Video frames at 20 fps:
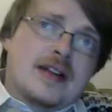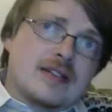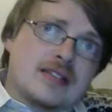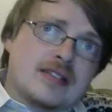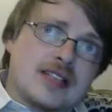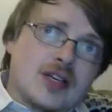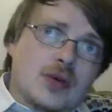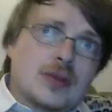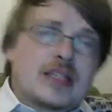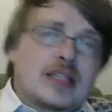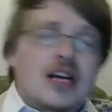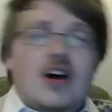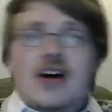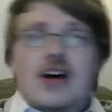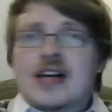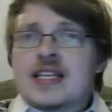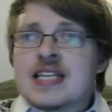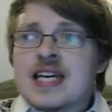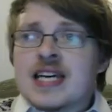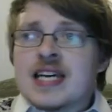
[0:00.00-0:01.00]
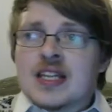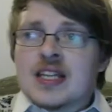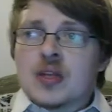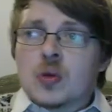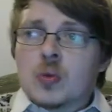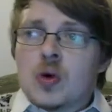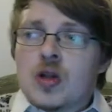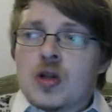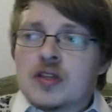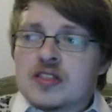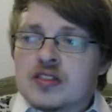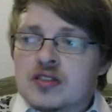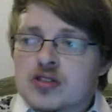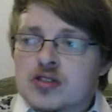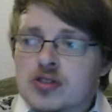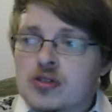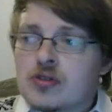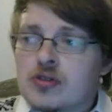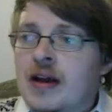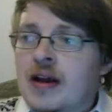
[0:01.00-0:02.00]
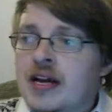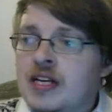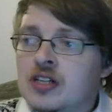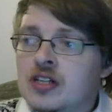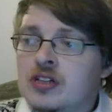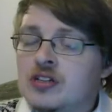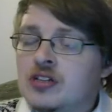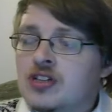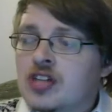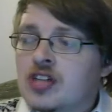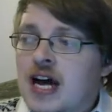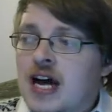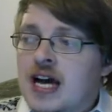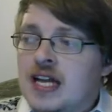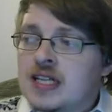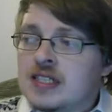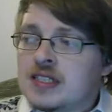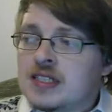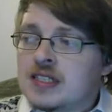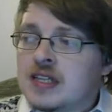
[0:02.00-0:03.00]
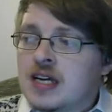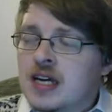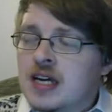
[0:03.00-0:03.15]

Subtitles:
deal with that idea that the world is strange and